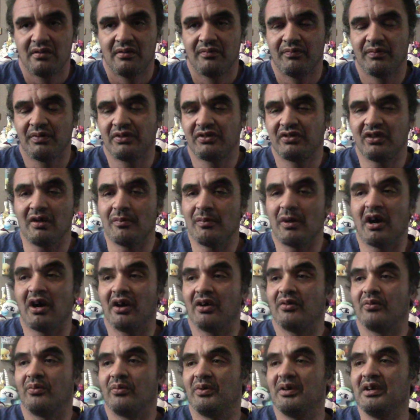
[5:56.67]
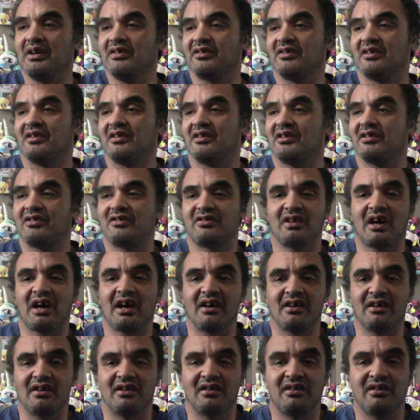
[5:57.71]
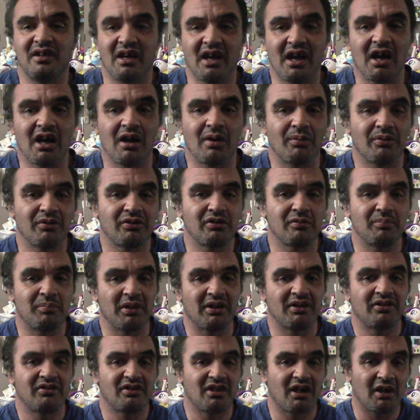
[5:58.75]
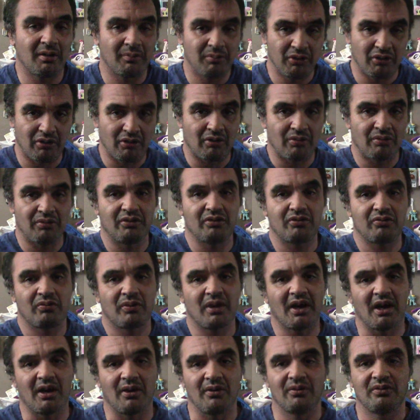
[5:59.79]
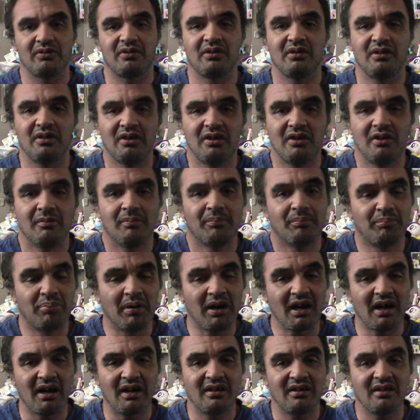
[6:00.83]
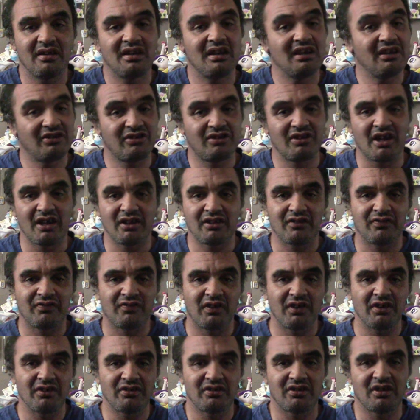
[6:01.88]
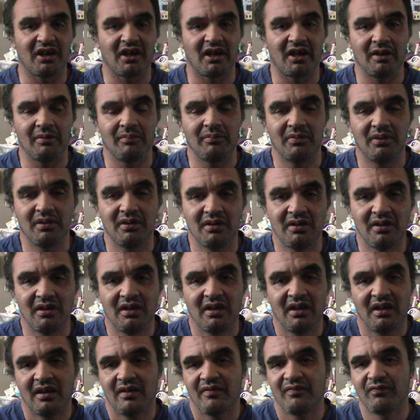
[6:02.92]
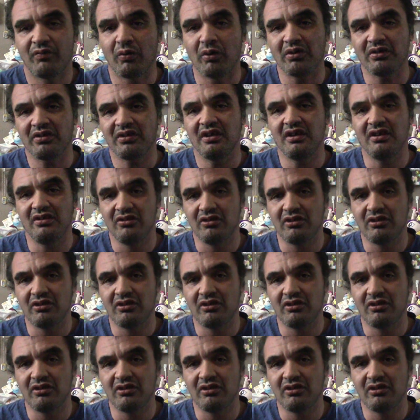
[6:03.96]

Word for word: for some odd reason decided now was the best time to go this route. But it's not the first time. Fourteen